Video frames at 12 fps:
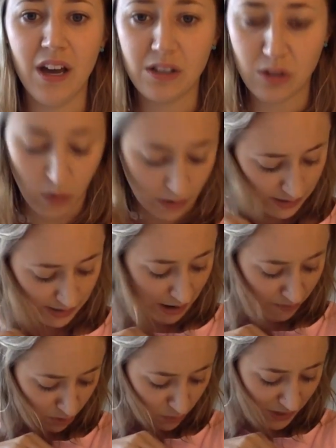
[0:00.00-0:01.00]
So
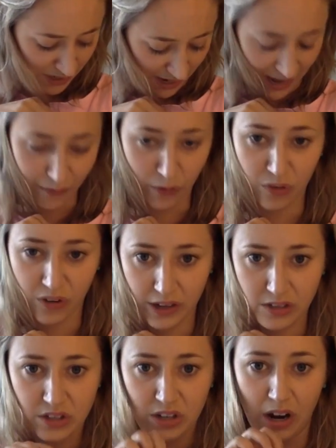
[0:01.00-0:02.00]
every week I have a fresh
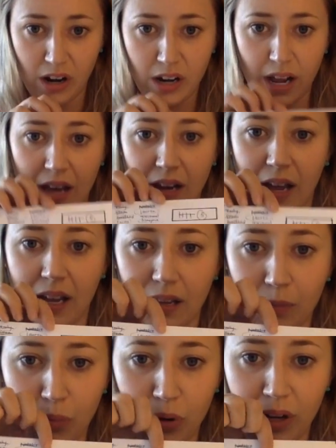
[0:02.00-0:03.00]
start, and I
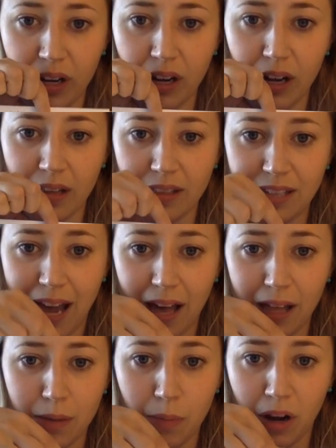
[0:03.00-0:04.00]
can put the
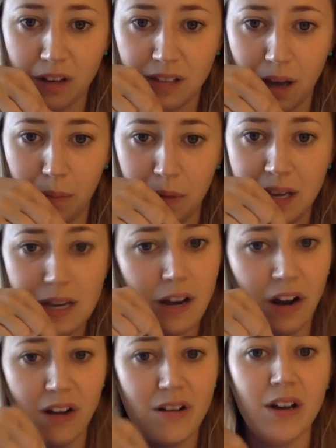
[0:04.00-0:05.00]
tally marks up
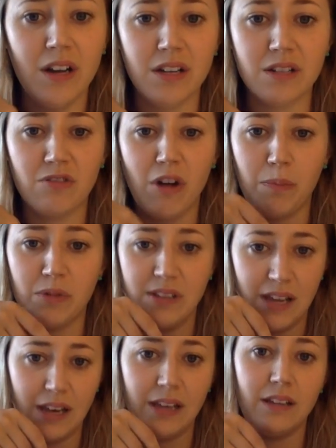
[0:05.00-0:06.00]
here to
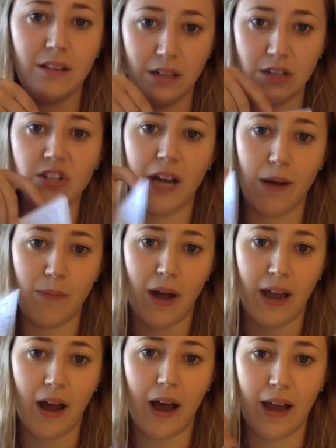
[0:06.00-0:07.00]
represent each time
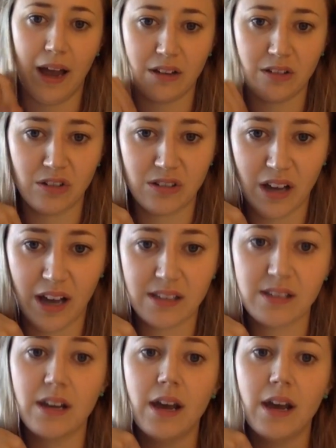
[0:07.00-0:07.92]
I exercised.